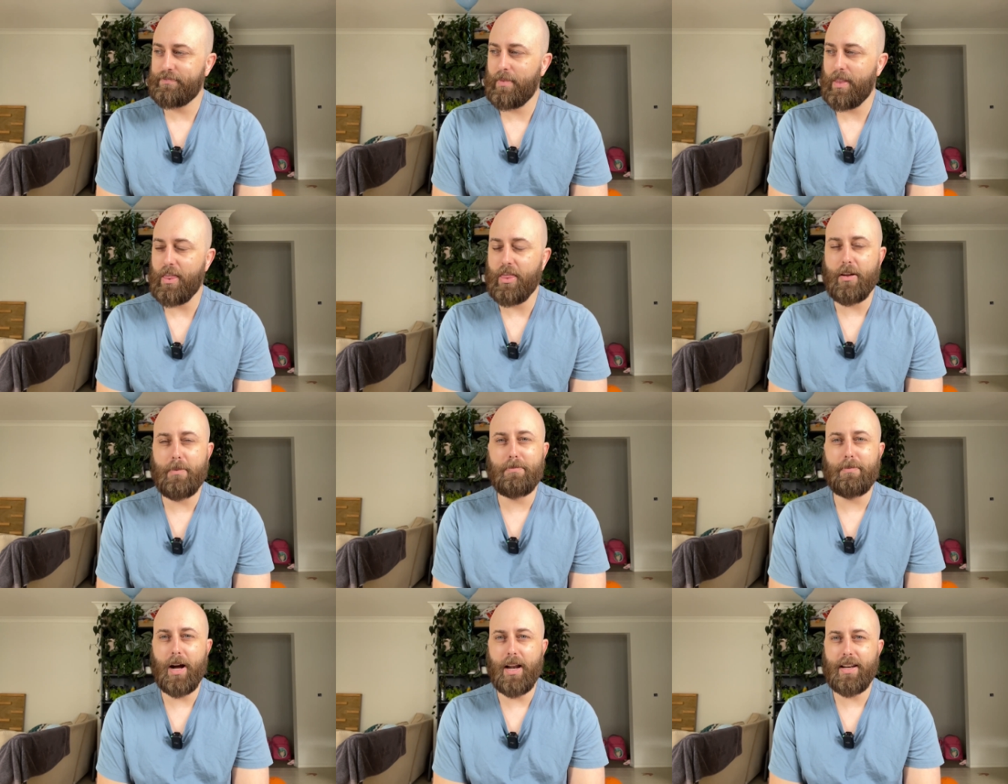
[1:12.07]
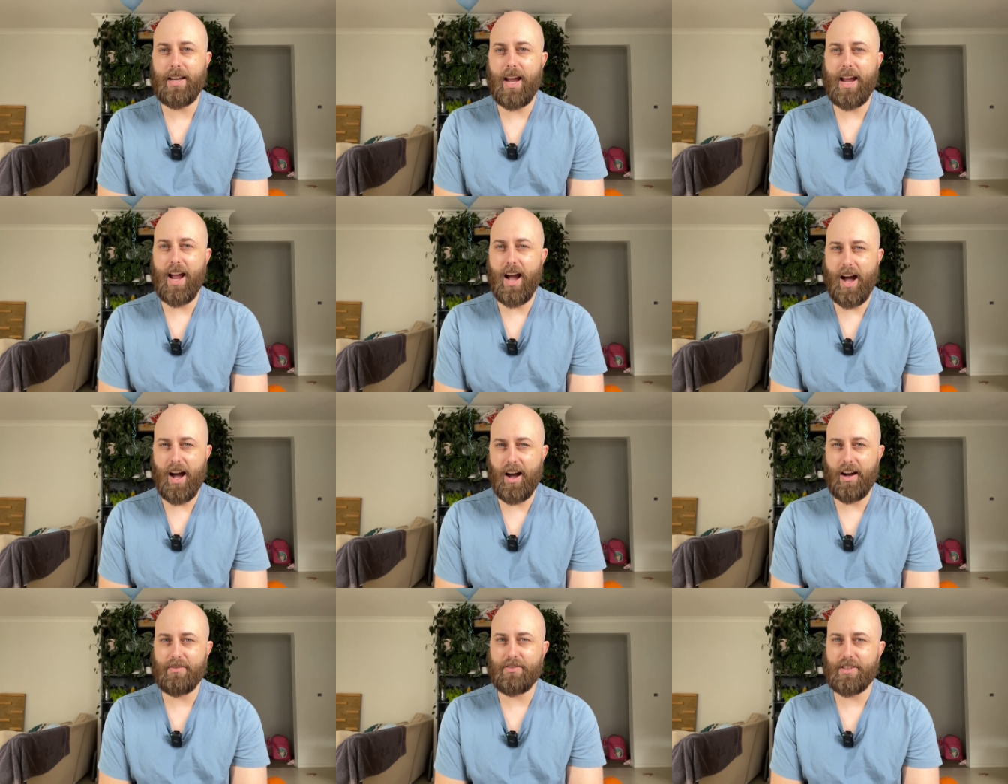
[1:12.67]
the Monday
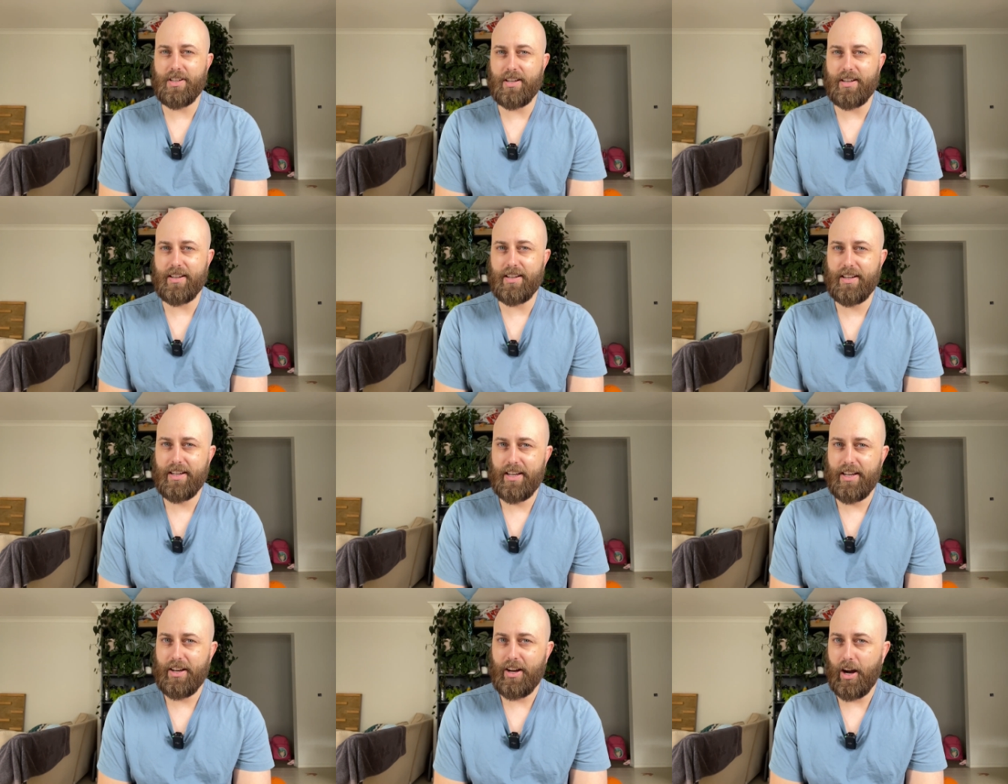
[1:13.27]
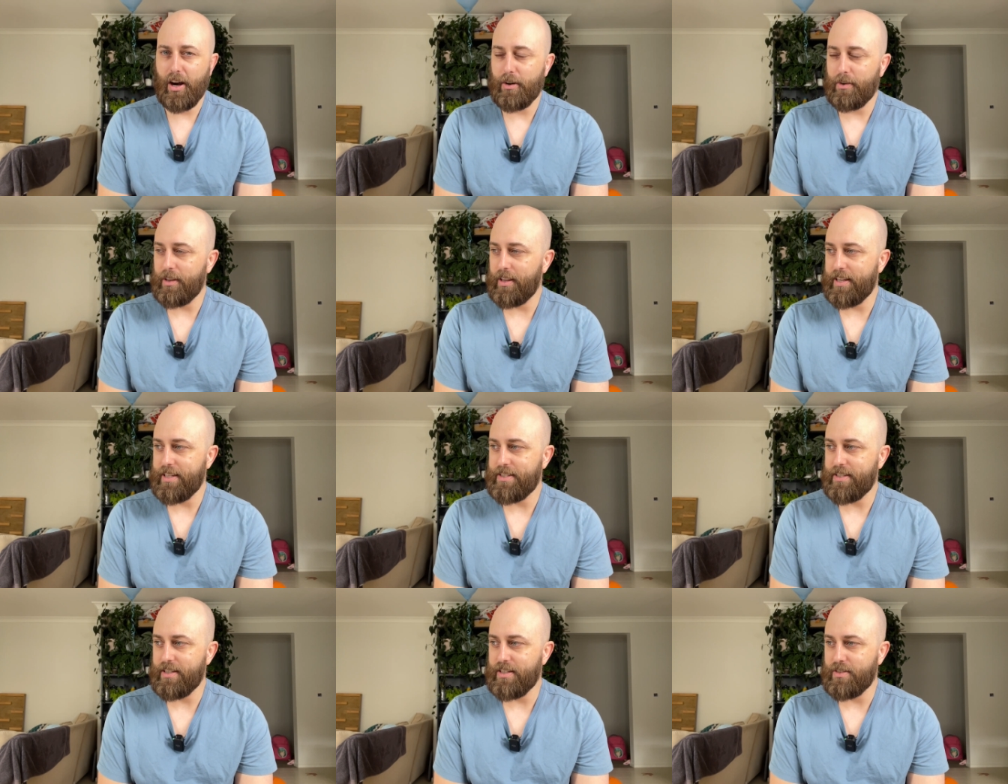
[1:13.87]
after I
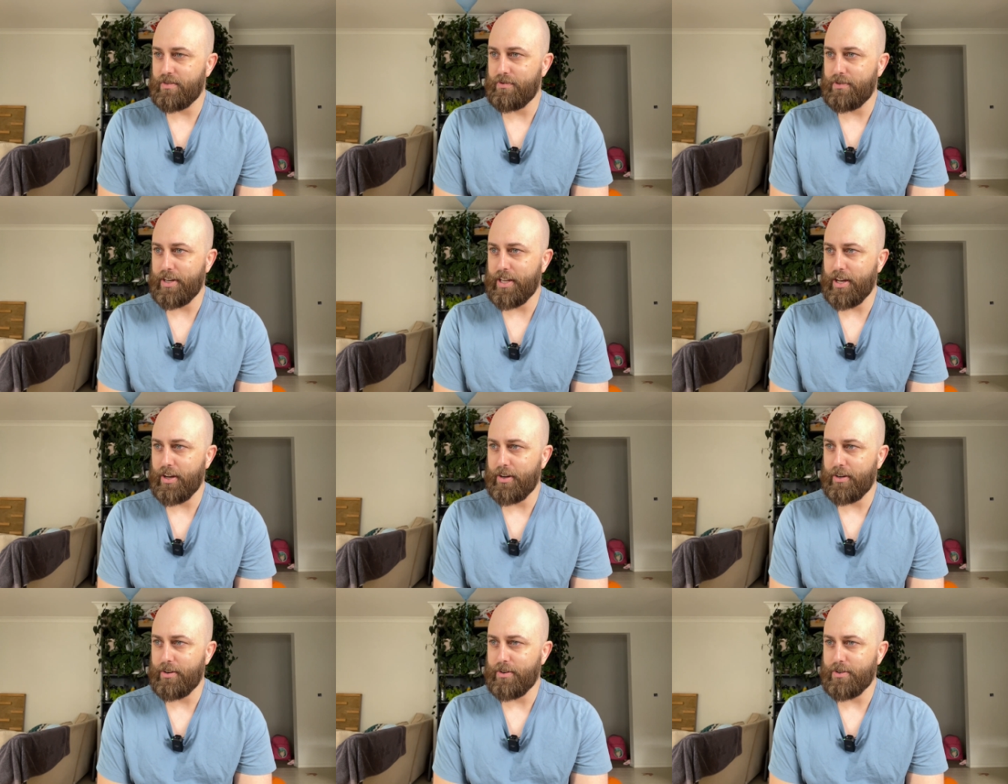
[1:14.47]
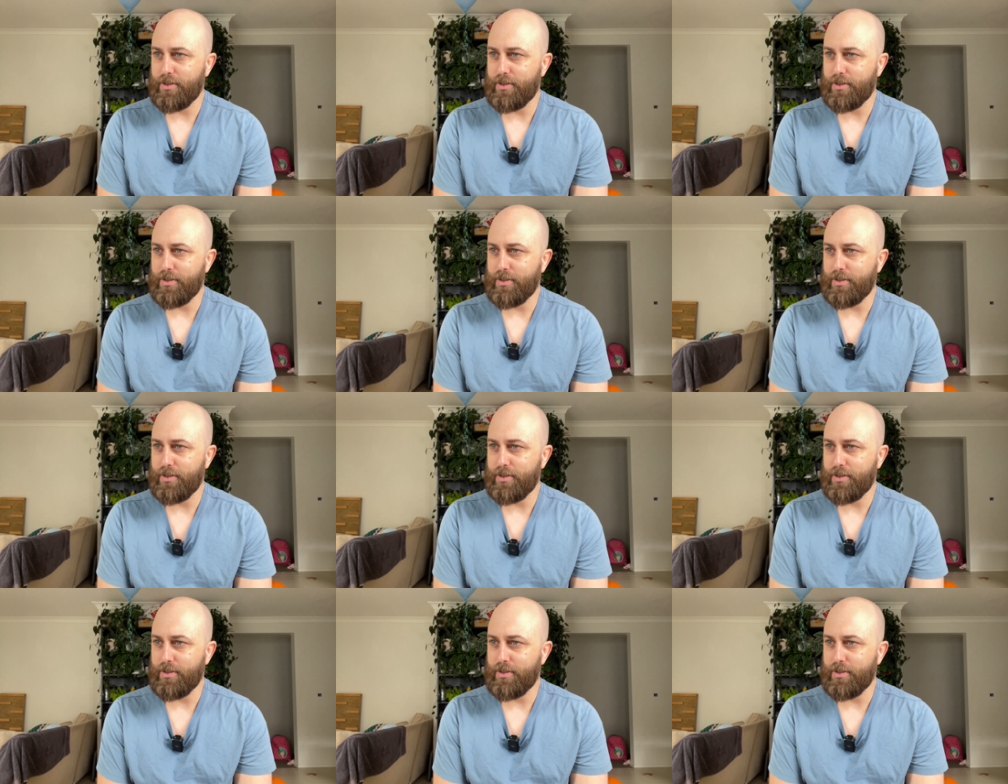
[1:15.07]
release this video.